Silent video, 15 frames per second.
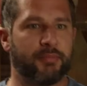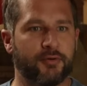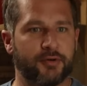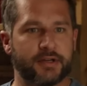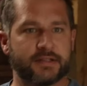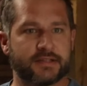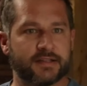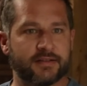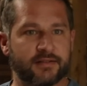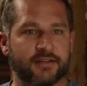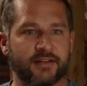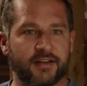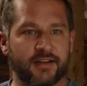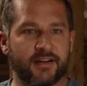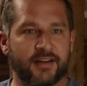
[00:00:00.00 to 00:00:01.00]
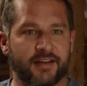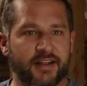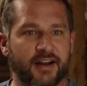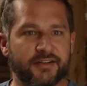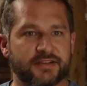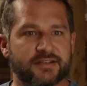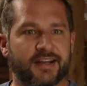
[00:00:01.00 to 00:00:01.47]
boys. Yeah.
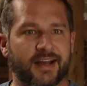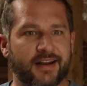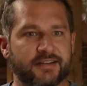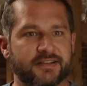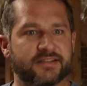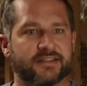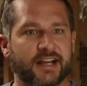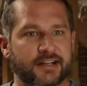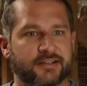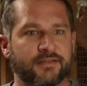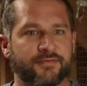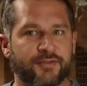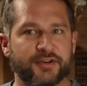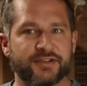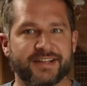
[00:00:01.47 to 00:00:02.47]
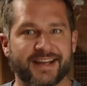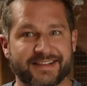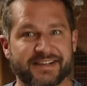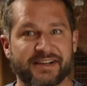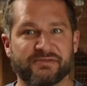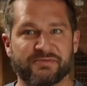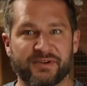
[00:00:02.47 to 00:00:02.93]
You know, just kind of just touch them first. It
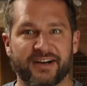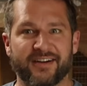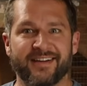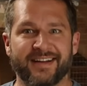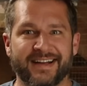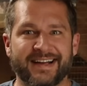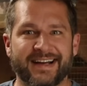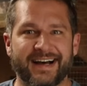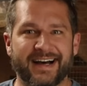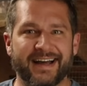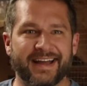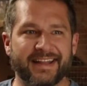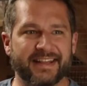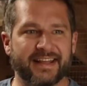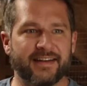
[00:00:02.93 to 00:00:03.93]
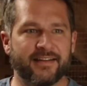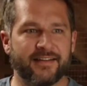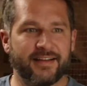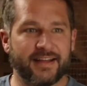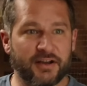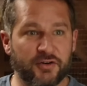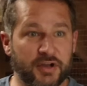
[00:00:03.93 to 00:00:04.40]
sounds weird, uh, and then
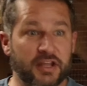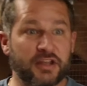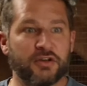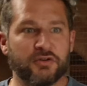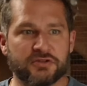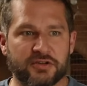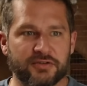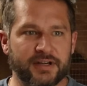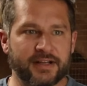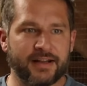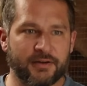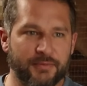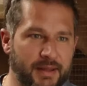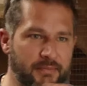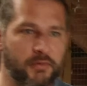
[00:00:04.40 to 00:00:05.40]
he'll get used to it. He may